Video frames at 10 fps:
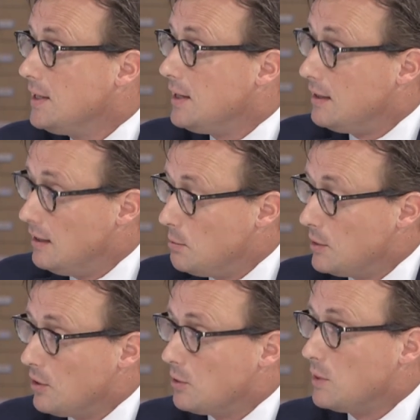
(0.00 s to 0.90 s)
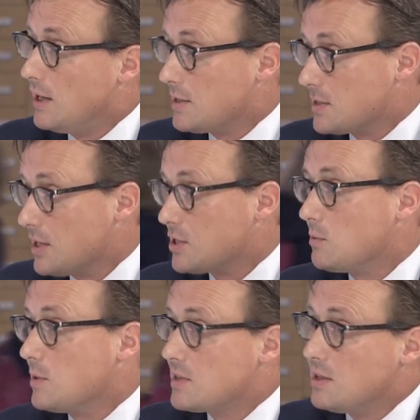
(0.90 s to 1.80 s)
and Lebanon, we had a session
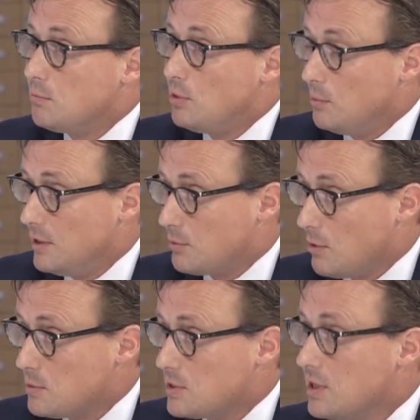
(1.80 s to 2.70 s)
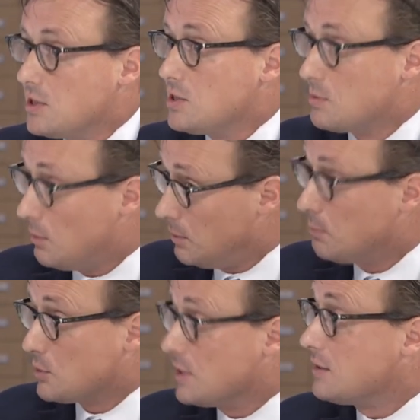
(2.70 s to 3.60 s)
with the permanent representations where we
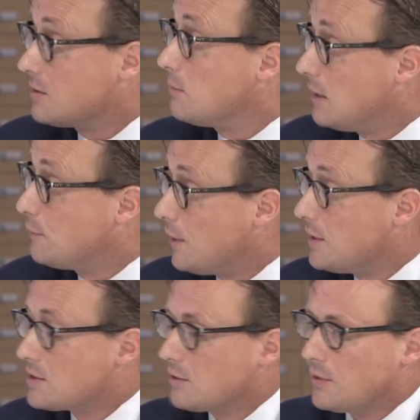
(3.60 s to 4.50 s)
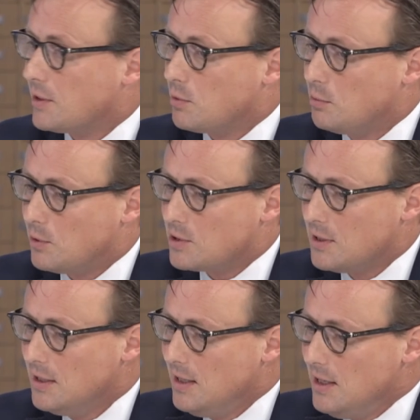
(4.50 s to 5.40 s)
presented the main findings of that report.
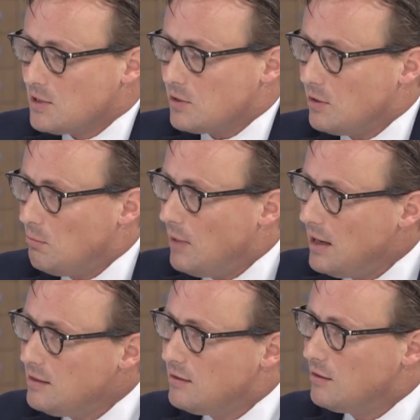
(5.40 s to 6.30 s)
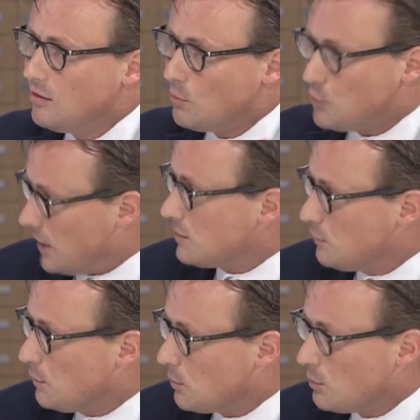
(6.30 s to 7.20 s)
So the main objective
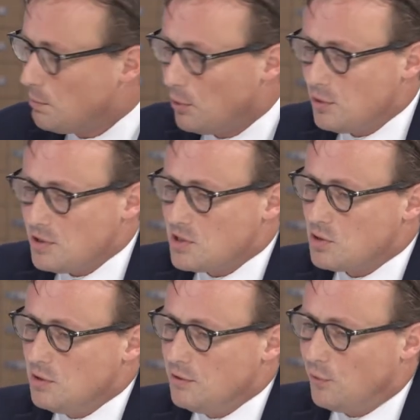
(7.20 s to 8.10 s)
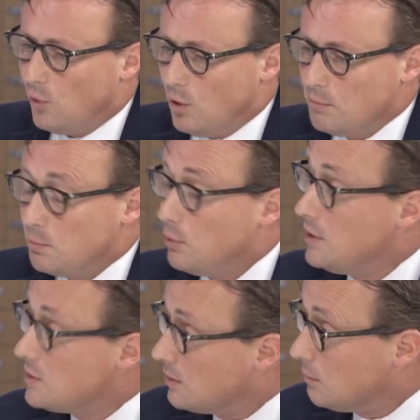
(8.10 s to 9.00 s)
of the report is to inform the political